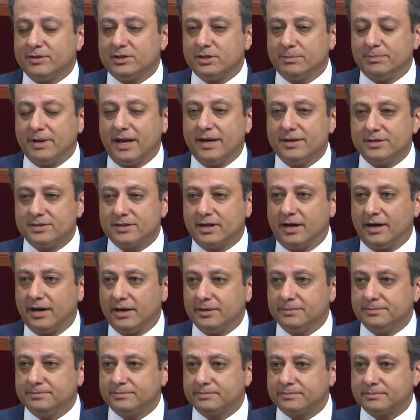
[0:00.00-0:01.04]
of it depends
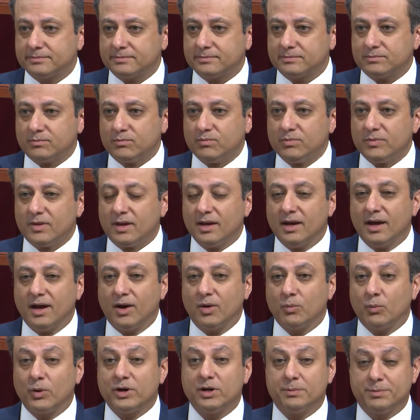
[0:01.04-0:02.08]
on
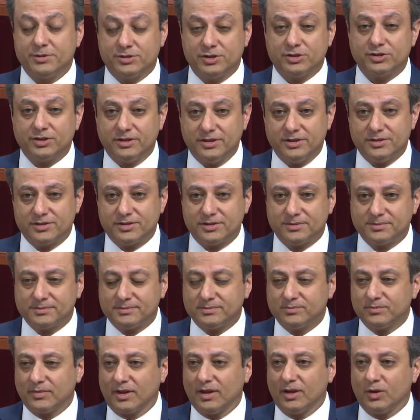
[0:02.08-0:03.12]
uh, what your position is,
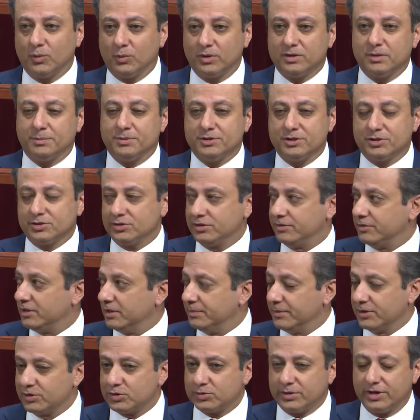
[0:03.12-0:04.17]
what the position of the
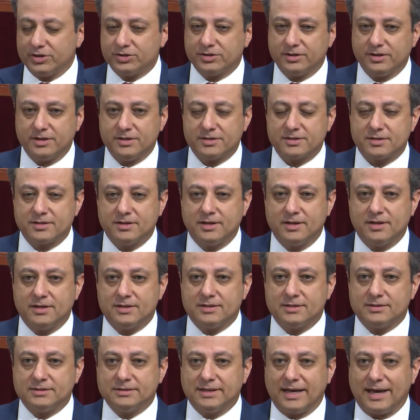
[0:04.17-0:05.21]
administration is,
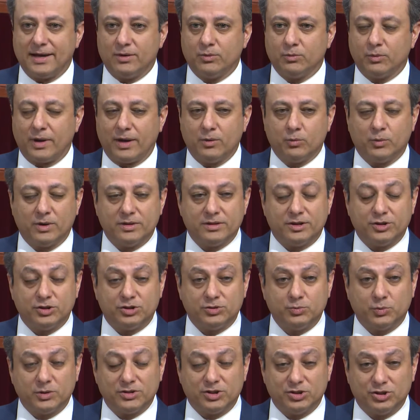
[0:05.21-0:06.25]
and, and what, the,
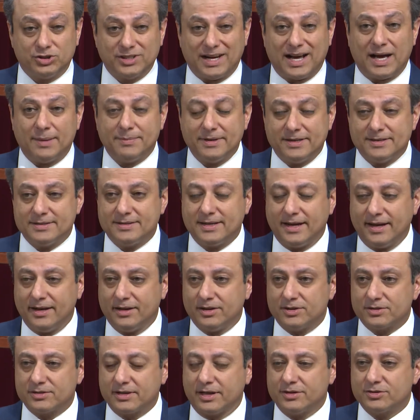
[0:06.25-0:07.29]
what the job
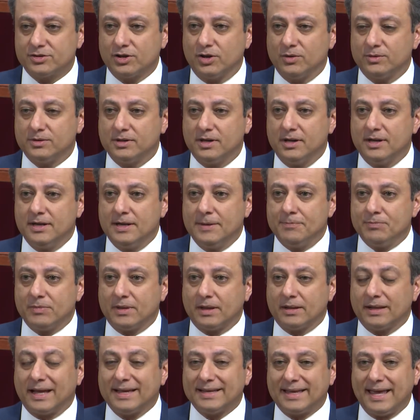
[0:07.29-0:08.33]
entails. And so,
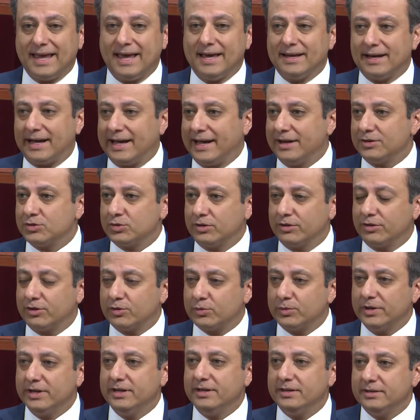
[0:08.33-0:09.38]
like Ann, I had sort of
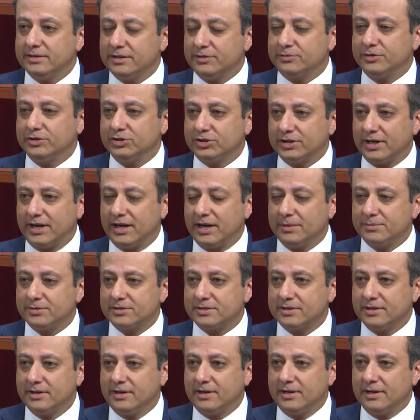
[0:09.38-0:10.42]
three different
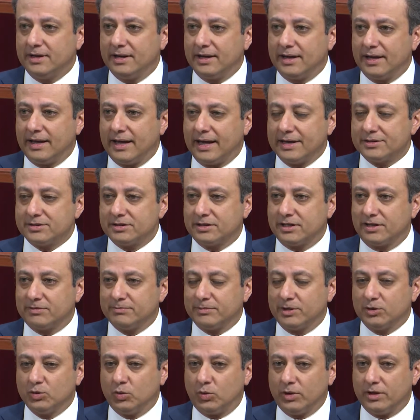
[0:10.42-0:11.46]
jobs as a
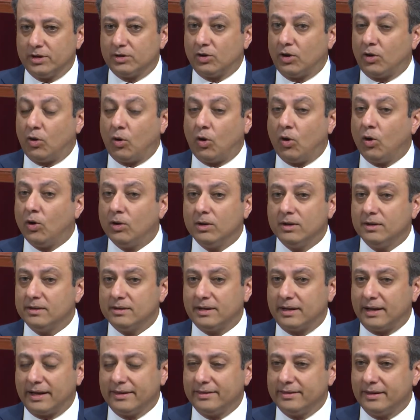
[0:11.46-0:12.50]
government lawyer,
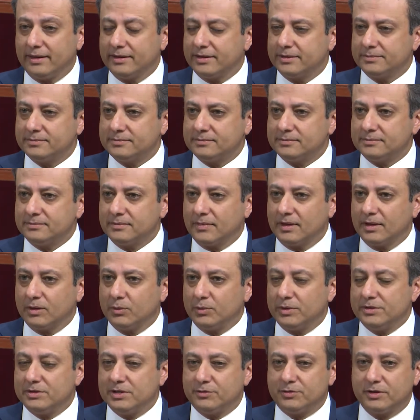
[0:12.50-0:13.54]
all, I think,
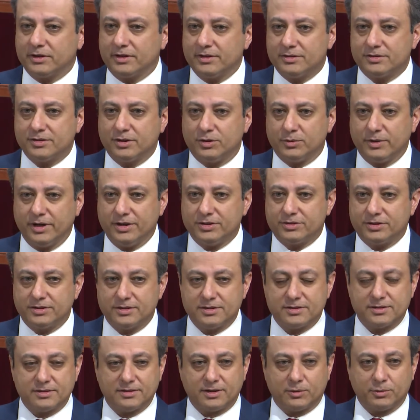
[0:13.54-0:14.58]
with different
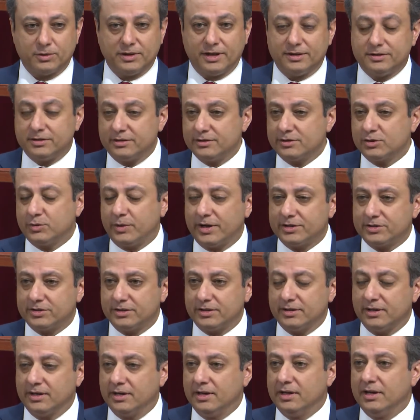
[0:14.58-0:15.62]
considerations that relate to this
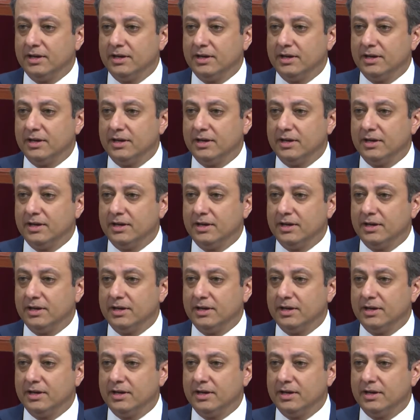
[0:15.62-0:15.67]
question.